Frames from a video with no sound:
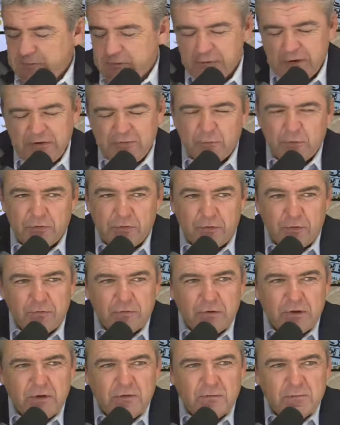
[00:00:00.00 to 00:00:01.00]
Or he's worth over
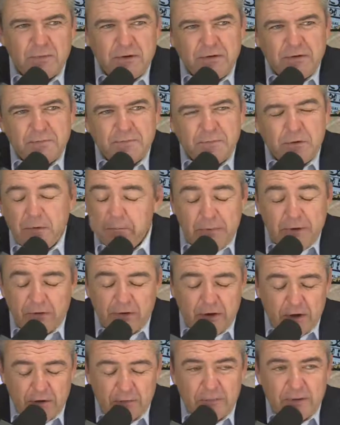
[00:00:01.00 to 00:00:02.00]
100 million,
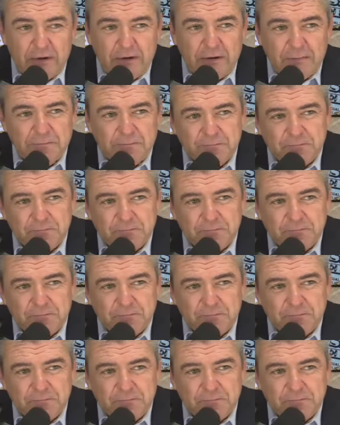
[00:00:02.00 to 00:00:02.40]
100 billion.